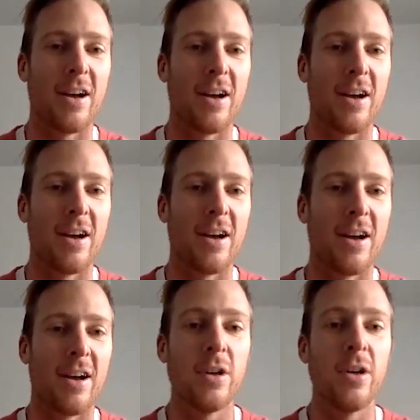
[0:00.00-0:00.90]
times
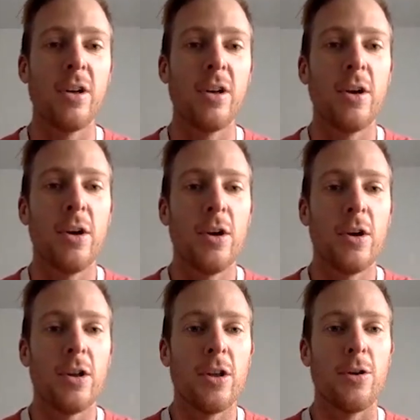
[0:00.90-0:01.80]
through
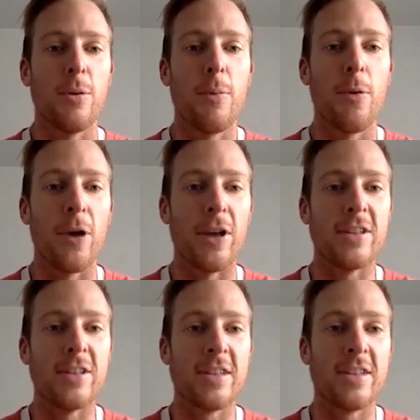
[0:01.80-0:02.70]

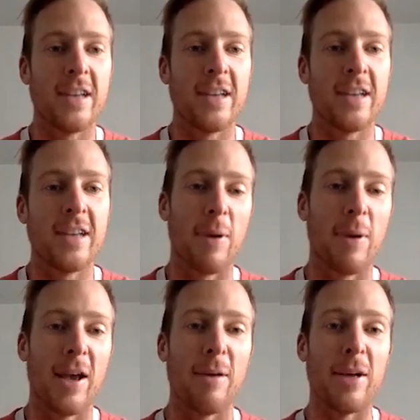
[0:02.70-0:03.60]
point.
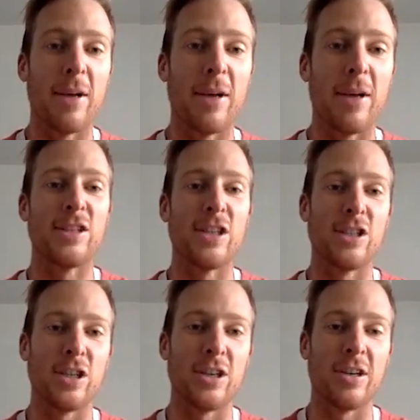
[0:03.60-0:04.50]
Had to make a big
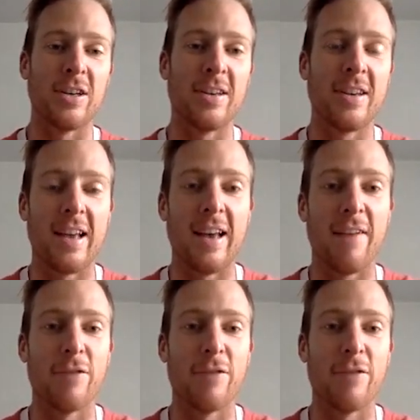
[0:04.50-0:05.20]
decision for